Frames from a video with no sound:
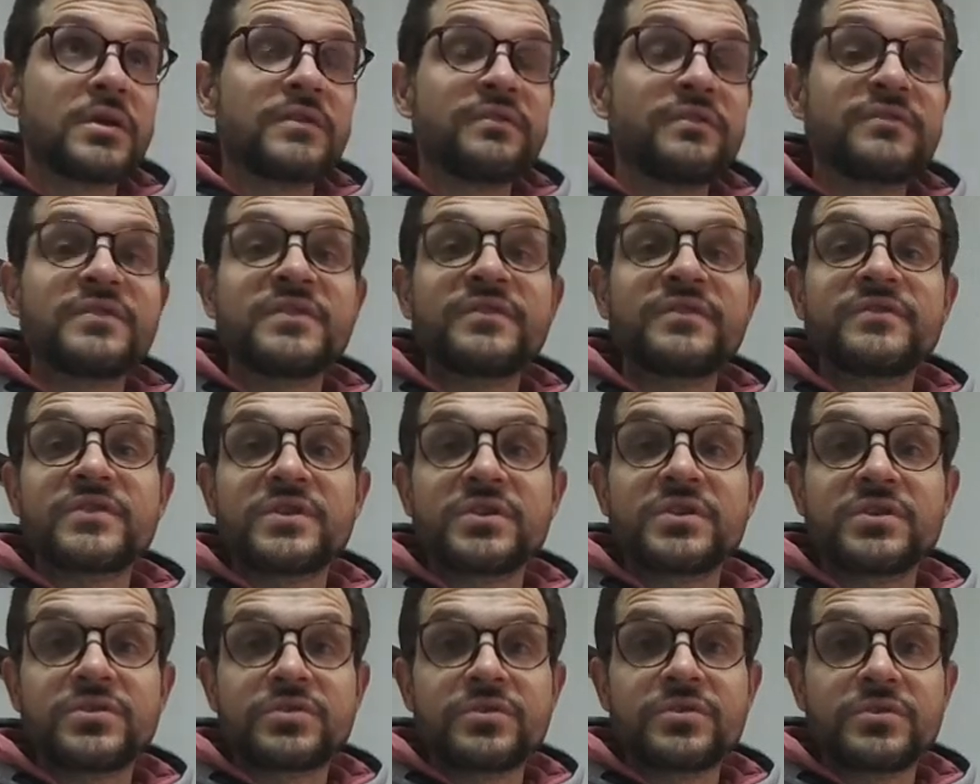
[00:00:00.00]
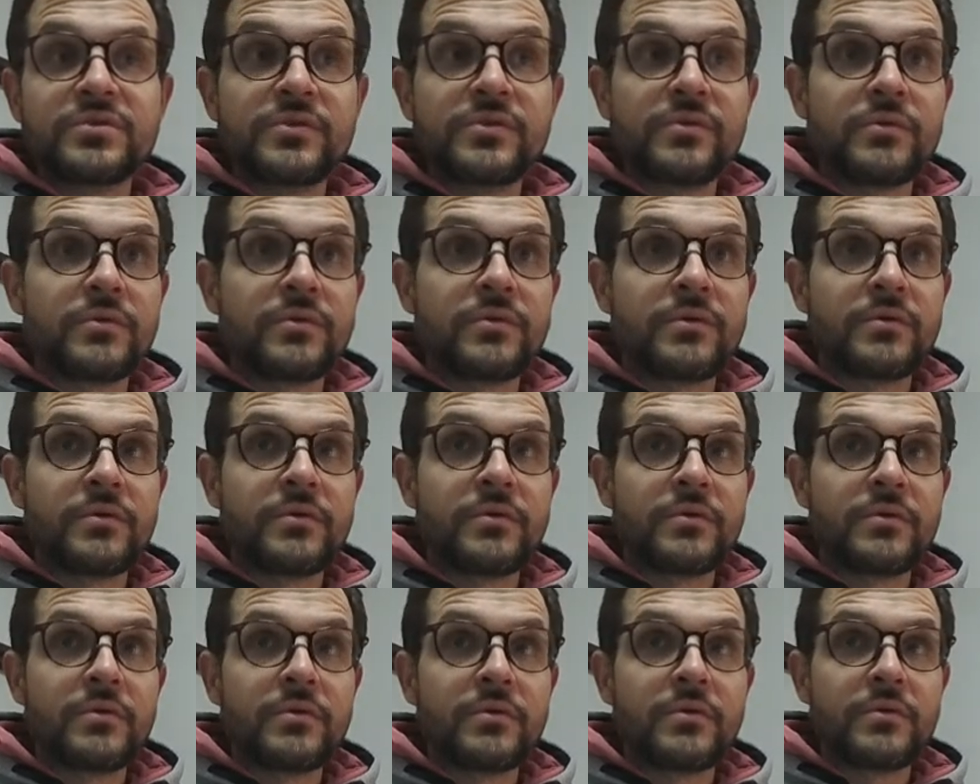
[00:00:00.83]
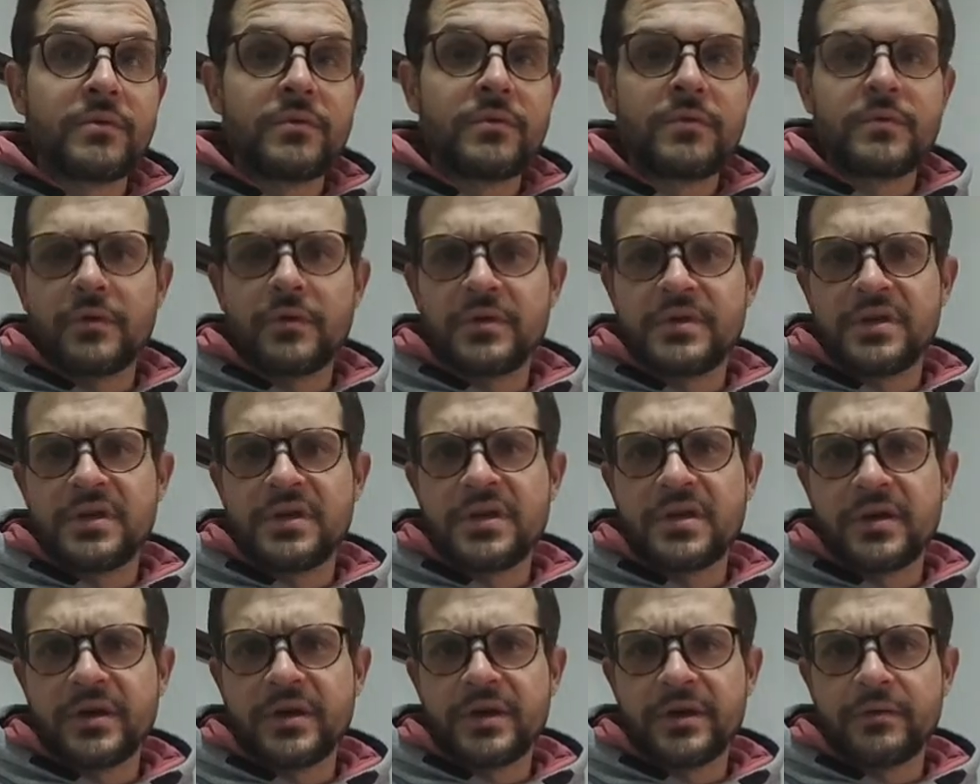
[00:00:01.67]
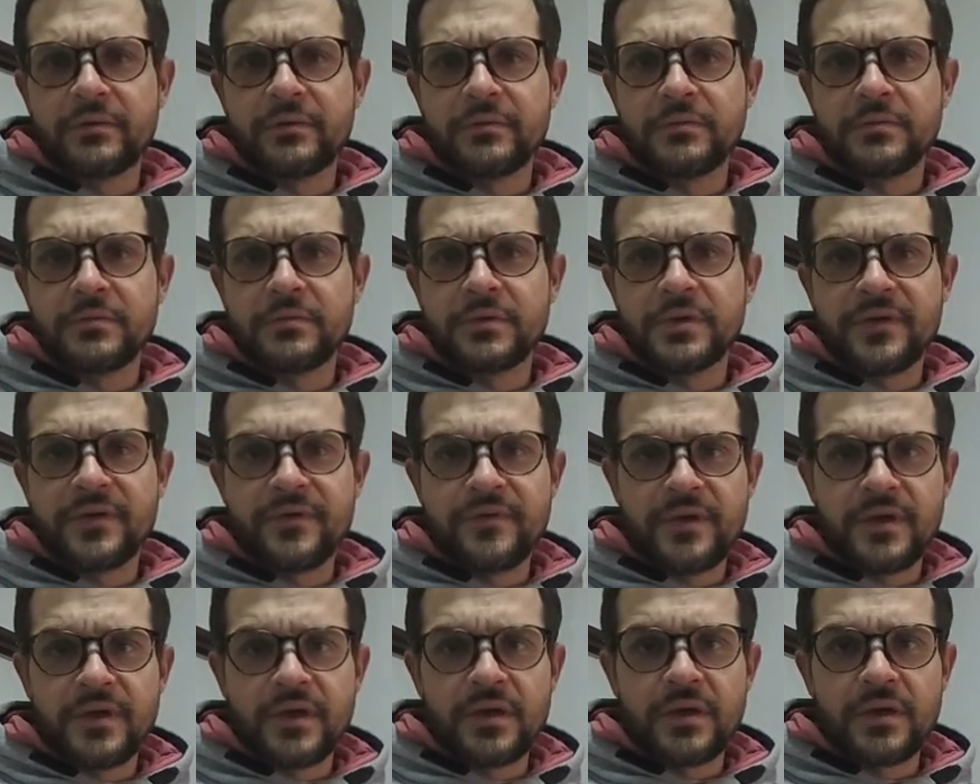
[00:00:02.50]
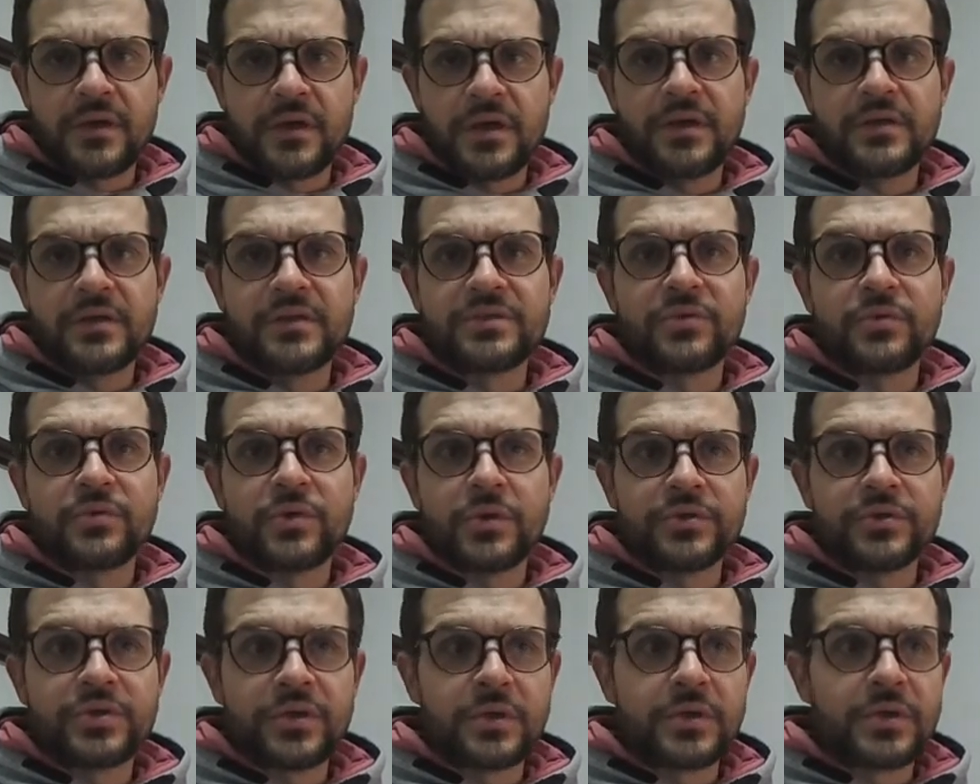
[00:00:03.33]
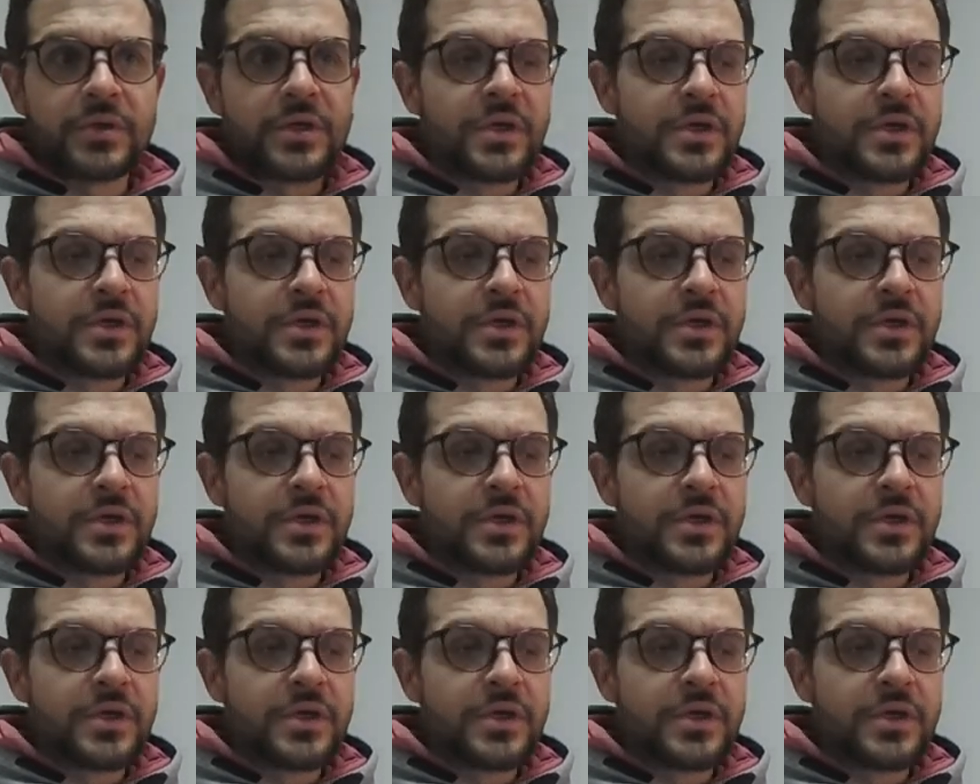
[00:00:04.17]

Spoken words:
52 39, I think, and it's a rotor.